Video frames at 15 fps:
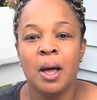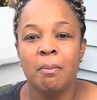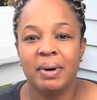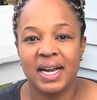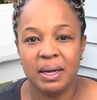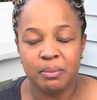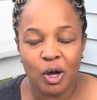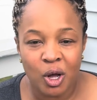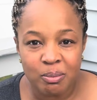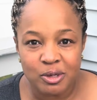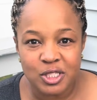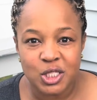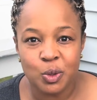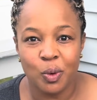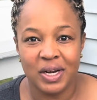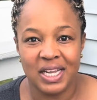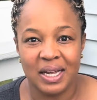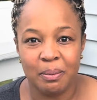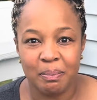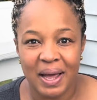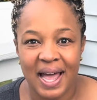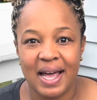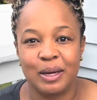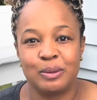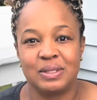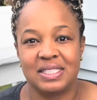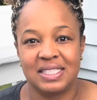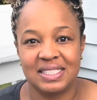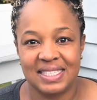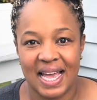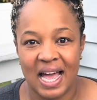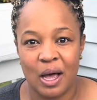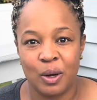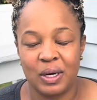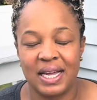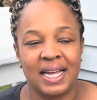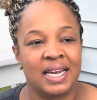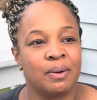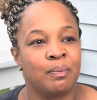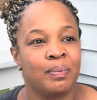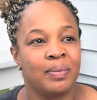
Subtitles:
But I am almost 20 pounds down, and